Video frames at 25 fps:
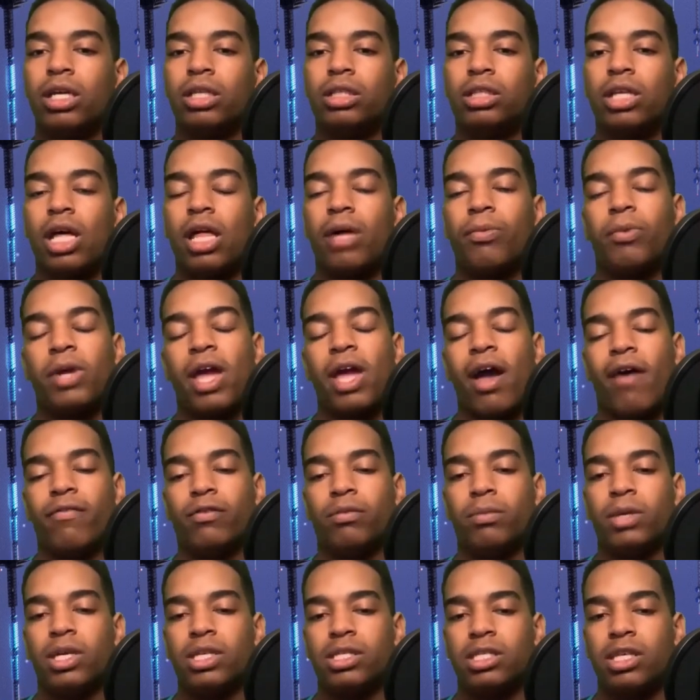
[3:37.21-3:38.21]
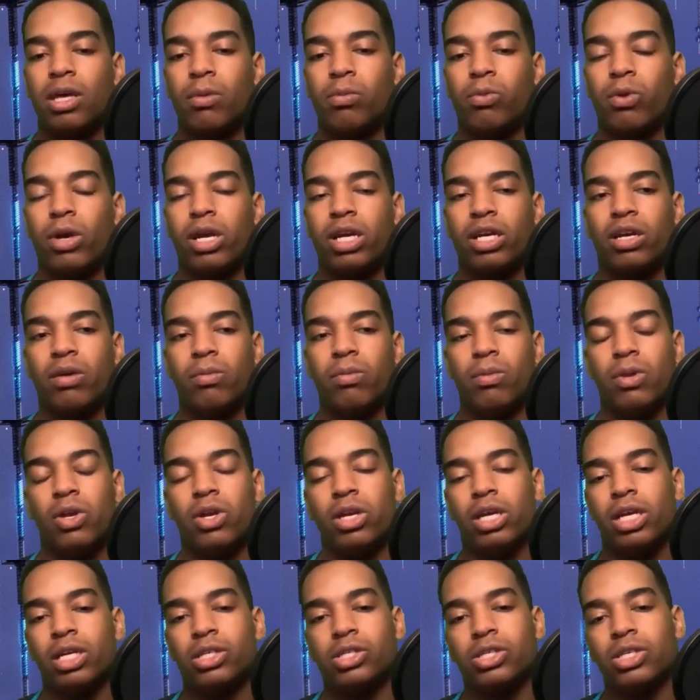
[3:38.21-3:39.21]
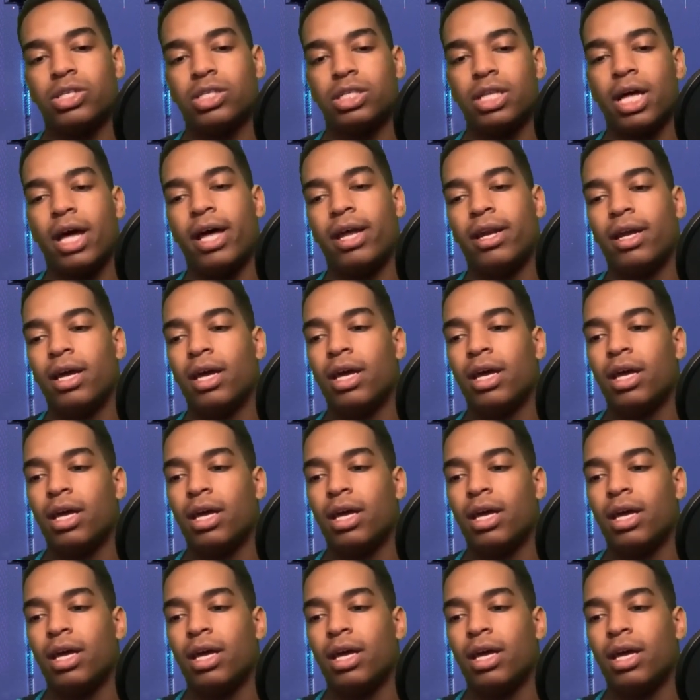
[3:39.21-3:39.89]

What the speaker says: that we have to be a separated community. It's just that